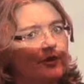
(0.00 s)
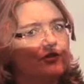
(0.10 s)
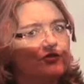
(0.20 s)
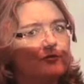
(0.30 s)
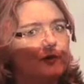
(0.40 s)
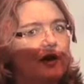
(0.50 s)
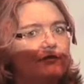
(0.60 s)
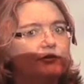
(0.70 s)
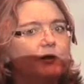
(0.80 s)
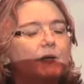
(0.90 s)
not to apply
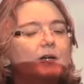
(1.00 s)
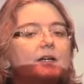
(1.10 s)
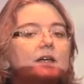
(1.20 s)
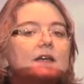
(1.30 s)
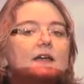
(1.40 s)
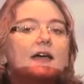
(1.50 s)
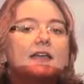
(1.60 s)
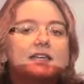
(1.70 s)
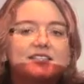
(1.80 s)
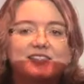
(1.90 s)
for it?
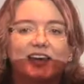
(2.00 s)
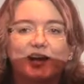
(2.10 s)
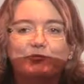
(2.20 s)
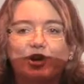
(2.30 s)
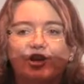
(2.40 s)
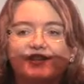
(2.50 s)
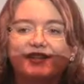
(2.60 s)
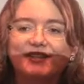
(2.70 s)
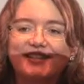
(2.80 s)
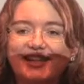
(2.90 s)
And he said, because
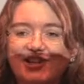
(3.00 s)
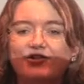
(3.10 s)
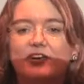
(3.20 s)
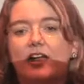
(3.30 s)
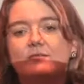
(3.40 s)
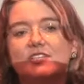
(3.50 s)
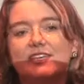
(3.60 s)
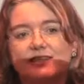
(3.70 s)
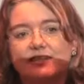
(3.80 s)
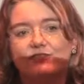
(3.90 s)
until you came to
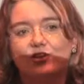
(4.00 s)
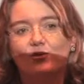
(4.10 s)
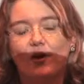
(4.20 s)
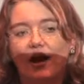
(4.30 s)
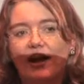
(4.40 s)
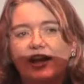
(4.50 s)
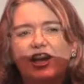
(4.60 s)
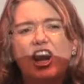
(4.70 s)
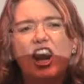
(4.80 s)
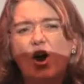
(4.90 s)
interview, I had
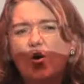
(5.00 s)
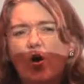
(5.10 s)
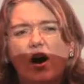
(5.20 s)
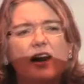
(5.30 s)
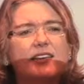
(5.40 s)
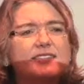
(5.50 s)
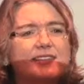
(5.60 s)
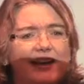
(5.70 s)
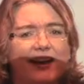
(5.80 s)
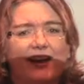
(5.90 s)
no idea